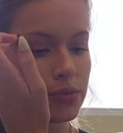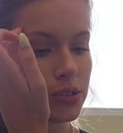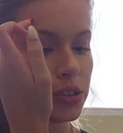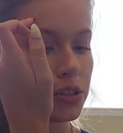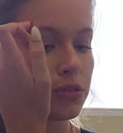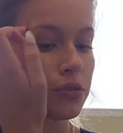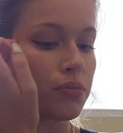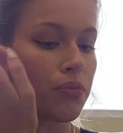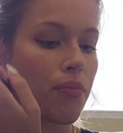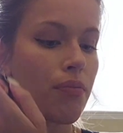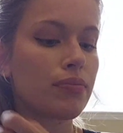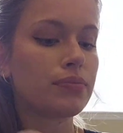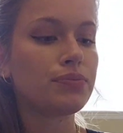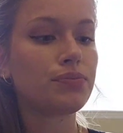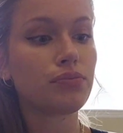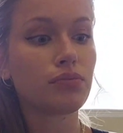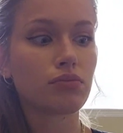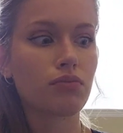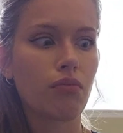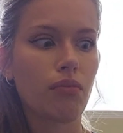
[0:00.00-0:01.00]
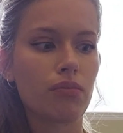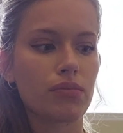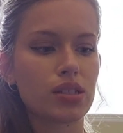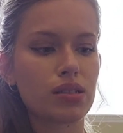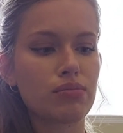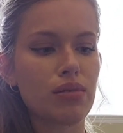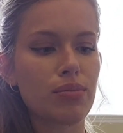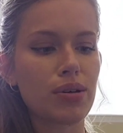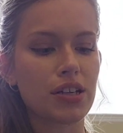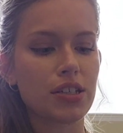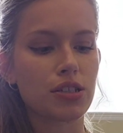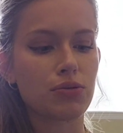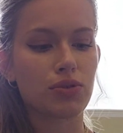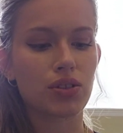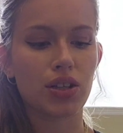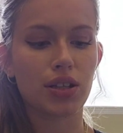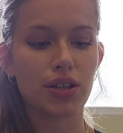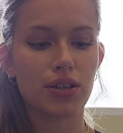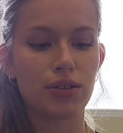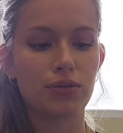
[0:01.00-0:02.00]
So do my best
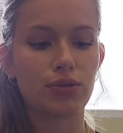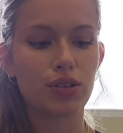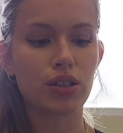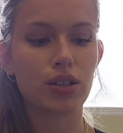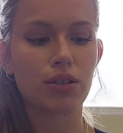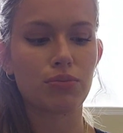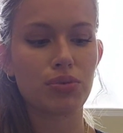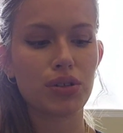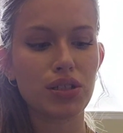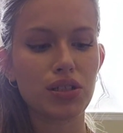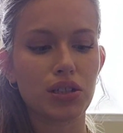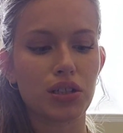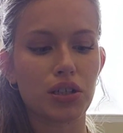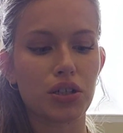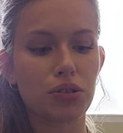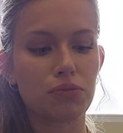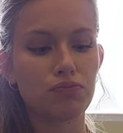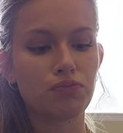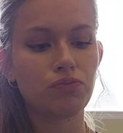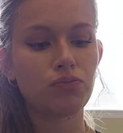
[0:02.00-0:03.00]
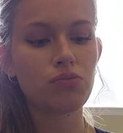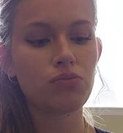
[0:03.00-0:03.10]
with a pizza cutter.